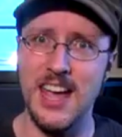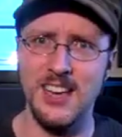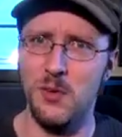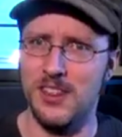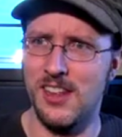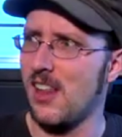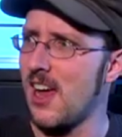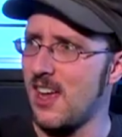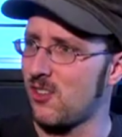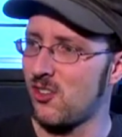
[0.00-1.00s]
Anyone that
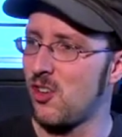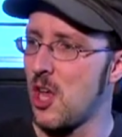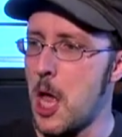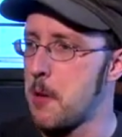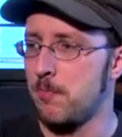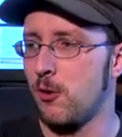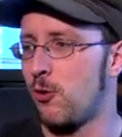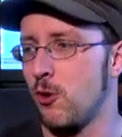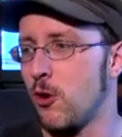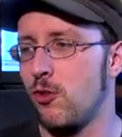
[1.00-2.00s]
likes the
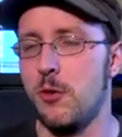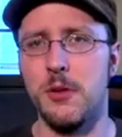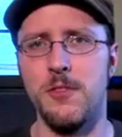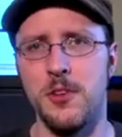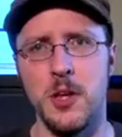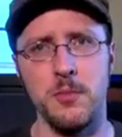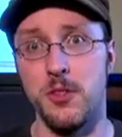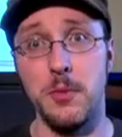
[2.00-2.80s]
Studio Ghibli films,